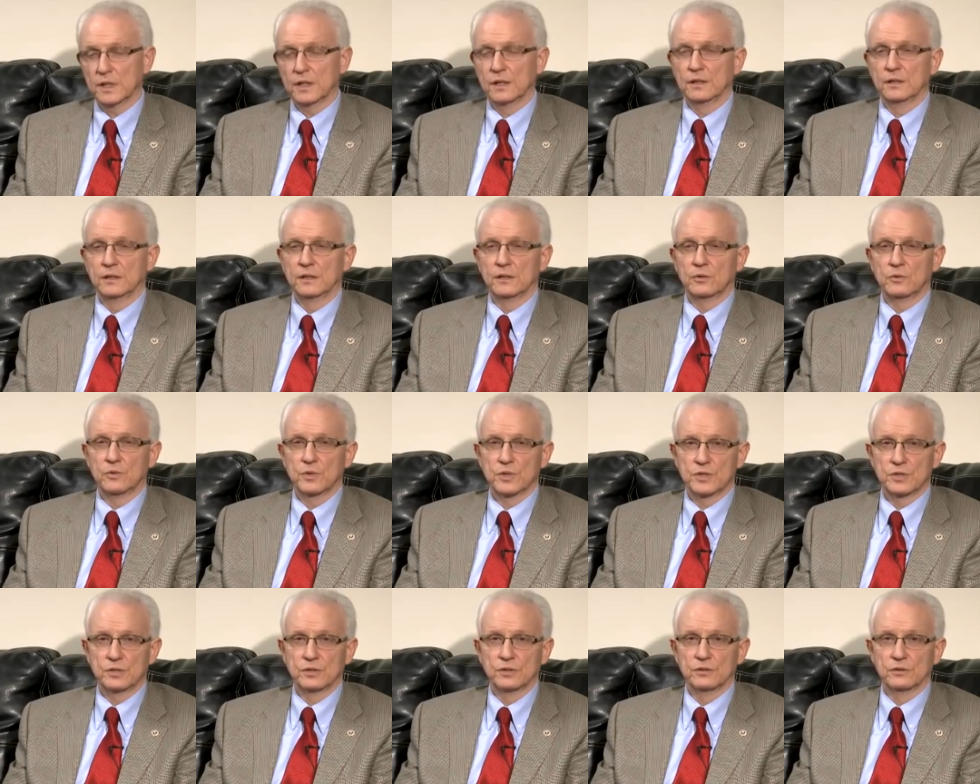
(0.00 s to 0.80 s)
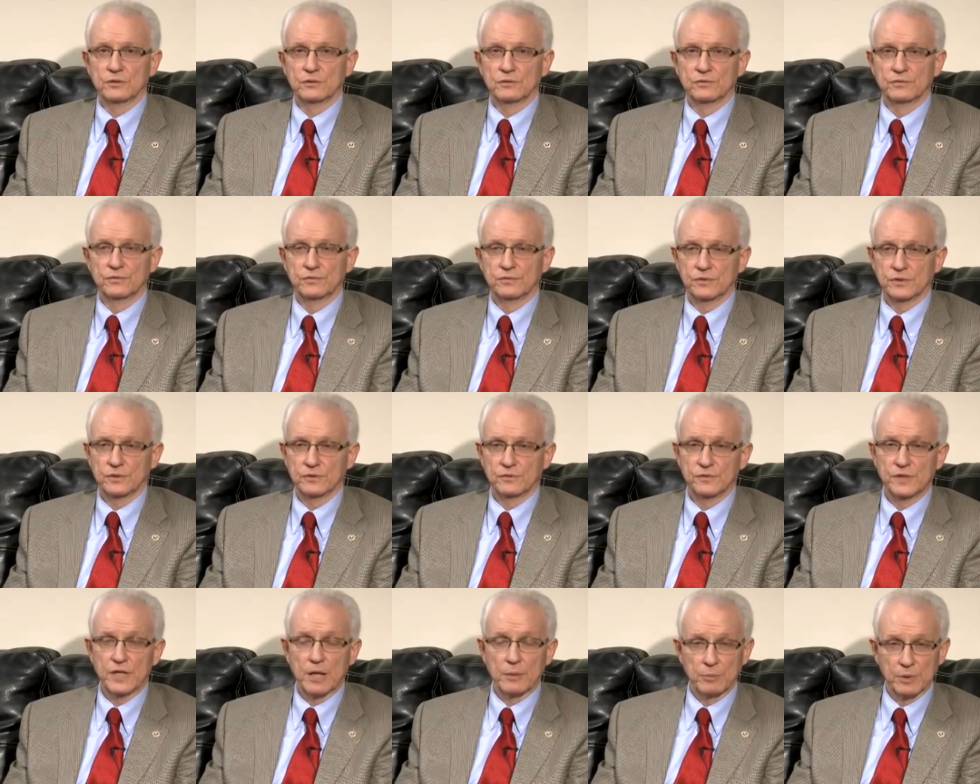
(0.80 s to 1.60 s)
and the question of,
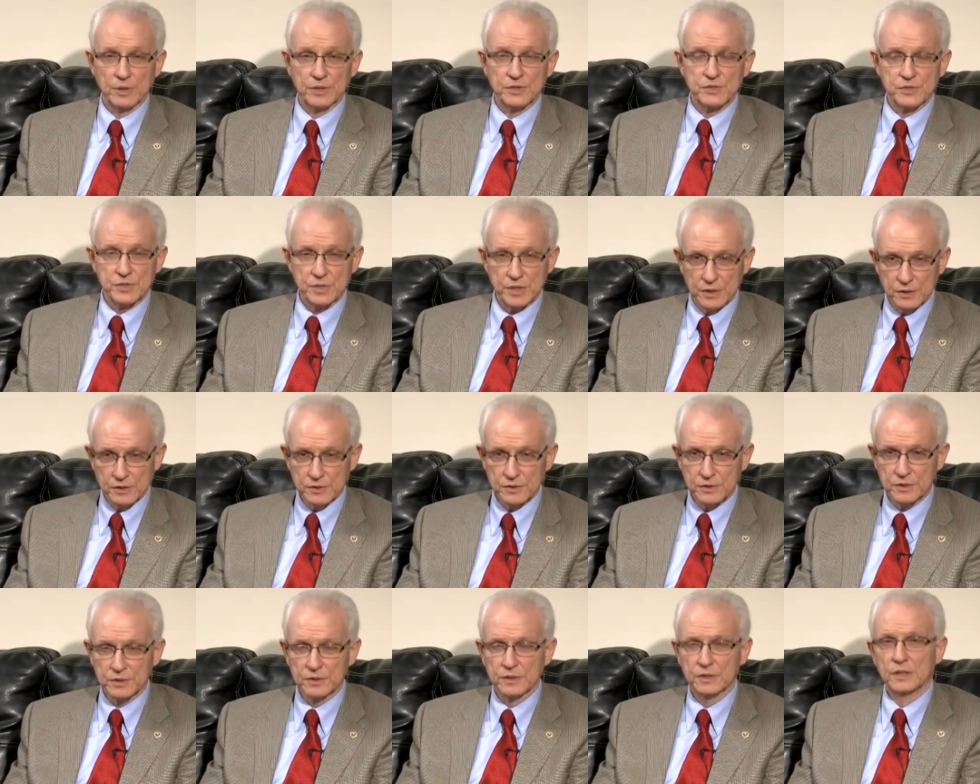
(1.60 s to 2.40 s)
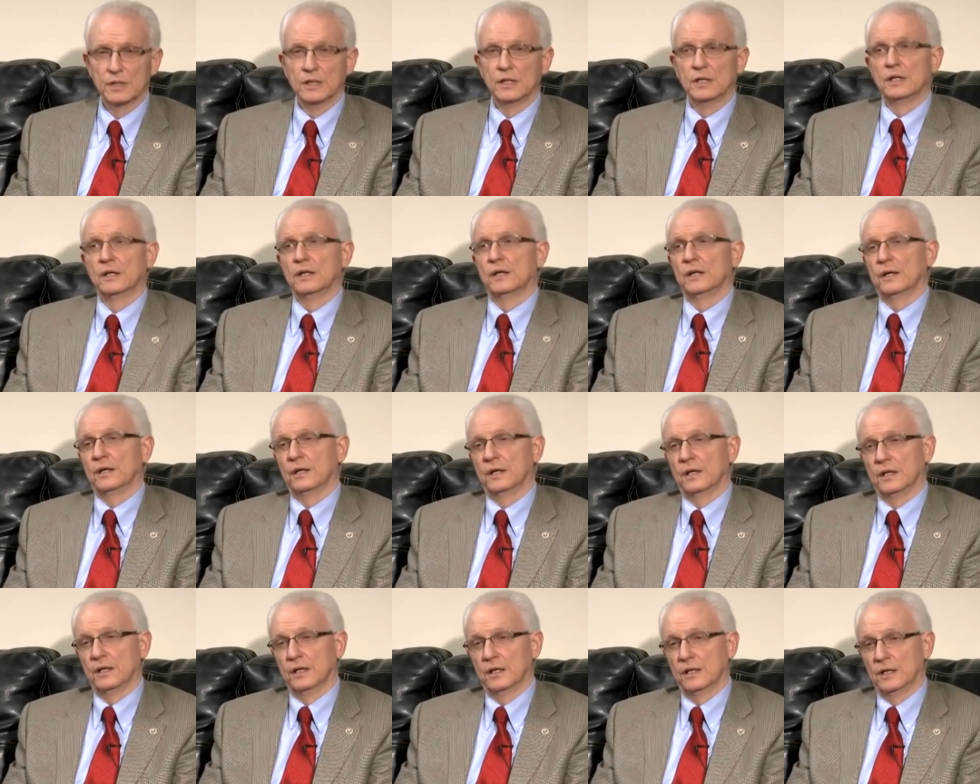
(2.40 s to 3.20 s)
of double standard,
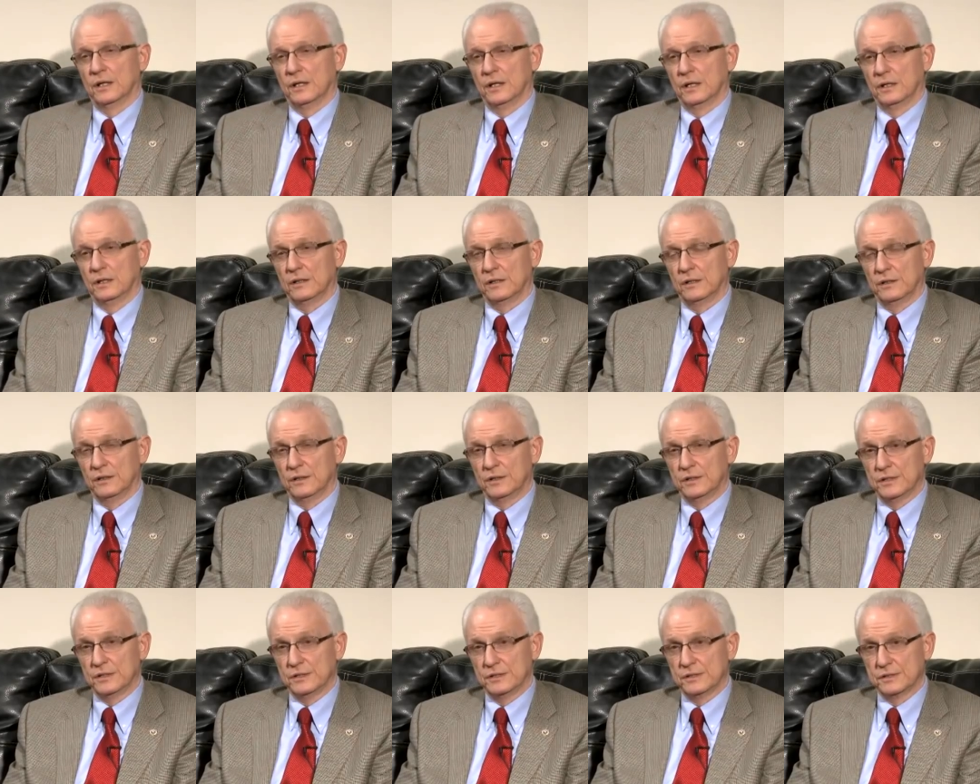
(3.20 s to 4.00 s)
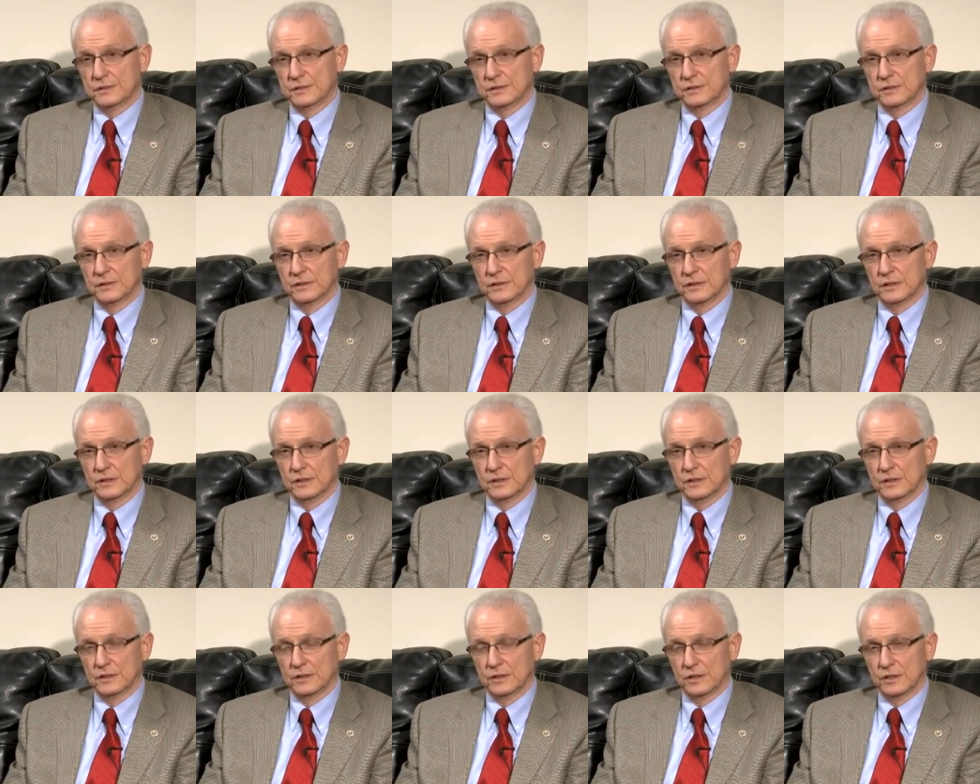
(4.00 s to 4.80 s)
and it is uh,
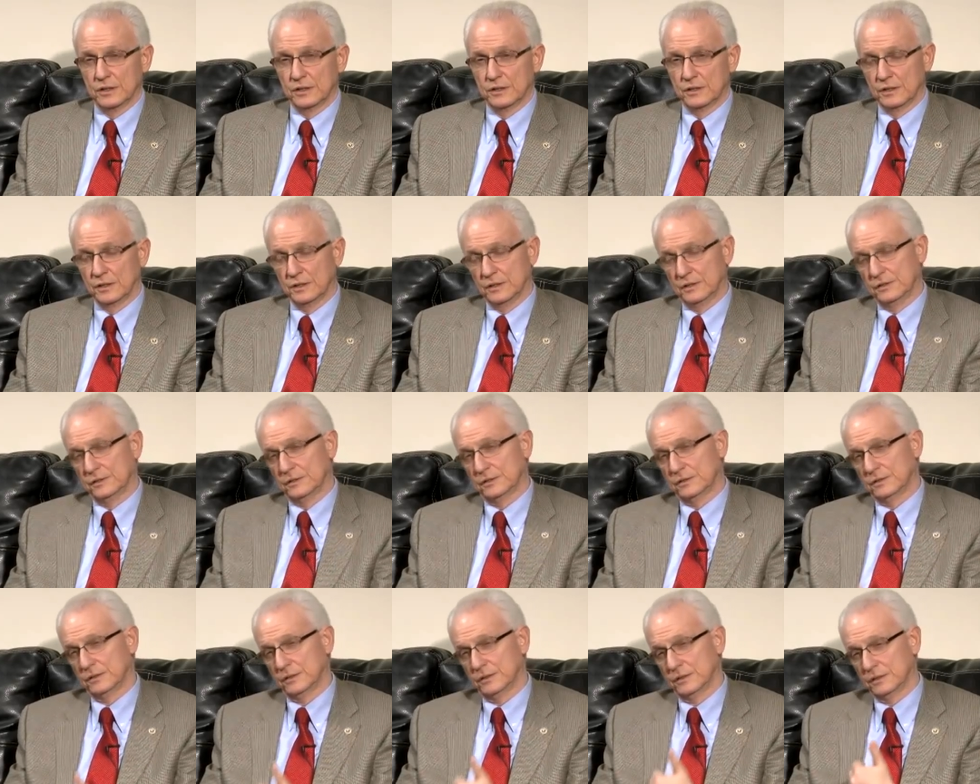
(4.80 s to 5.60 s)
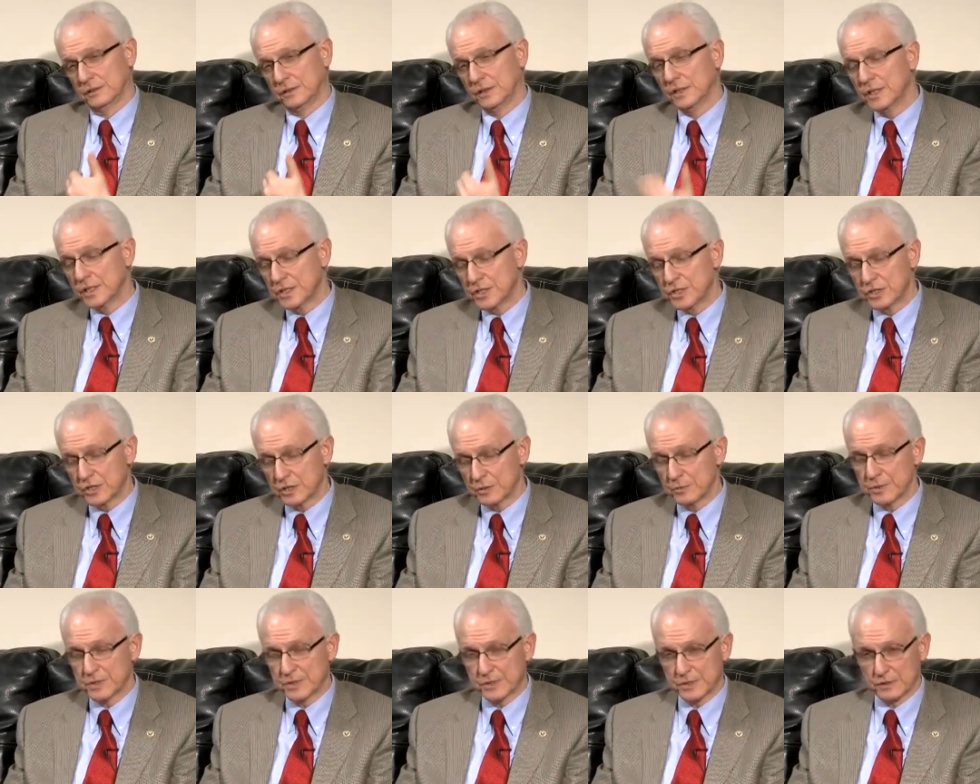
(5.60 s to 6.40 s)
it, it, it's uh, uh
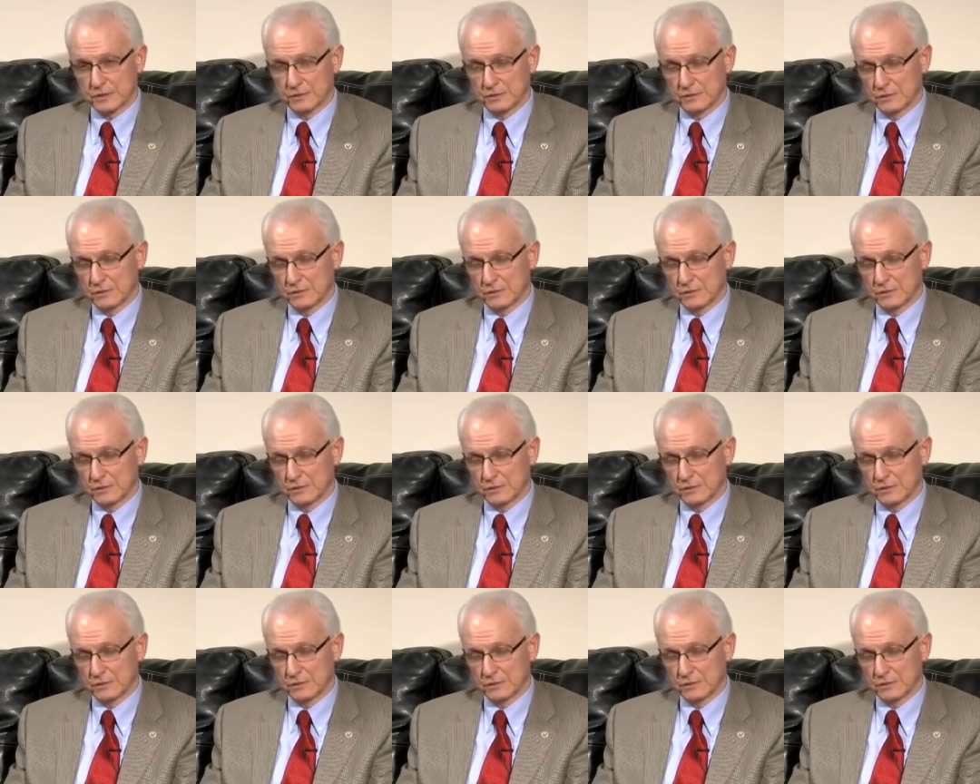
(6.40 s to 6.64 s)
delegitimizing